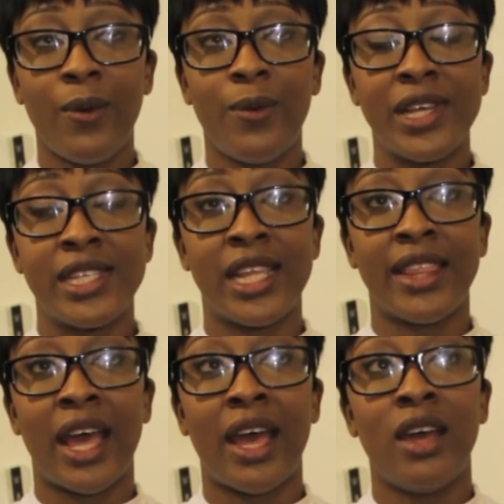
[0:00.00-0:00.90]
What is
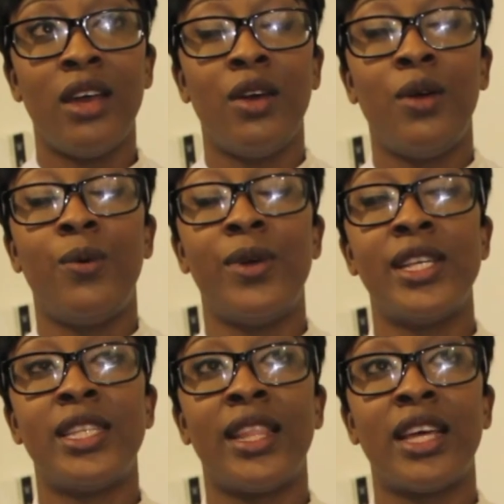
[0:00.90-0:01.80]
it
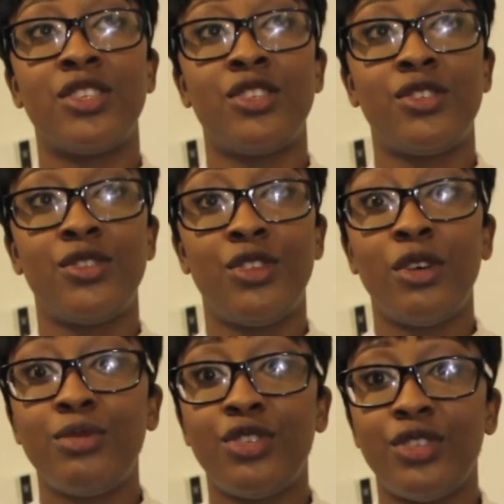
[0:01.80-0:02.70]
that
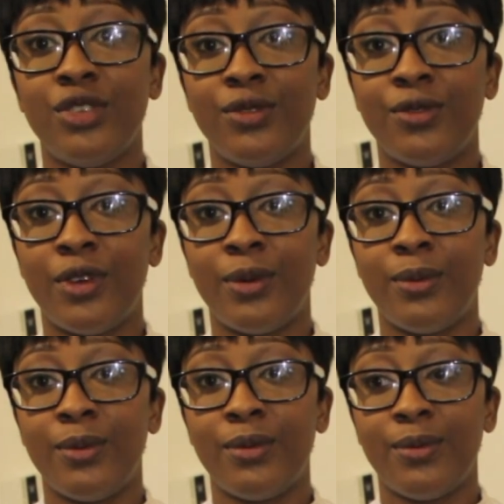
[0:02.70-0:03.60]
stops you
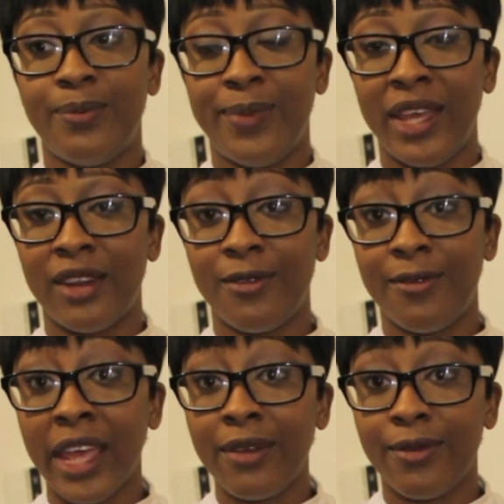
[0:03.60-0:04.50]
from being
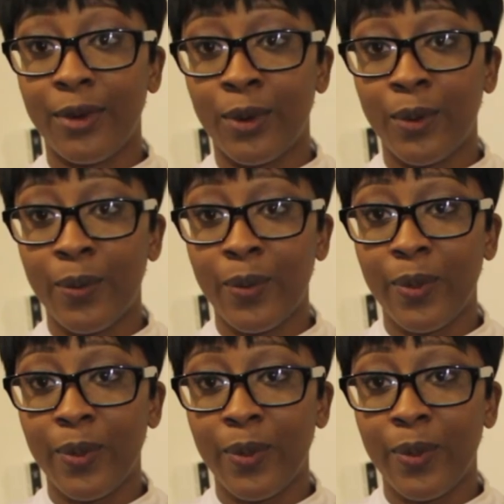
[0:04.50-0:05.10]
faithful?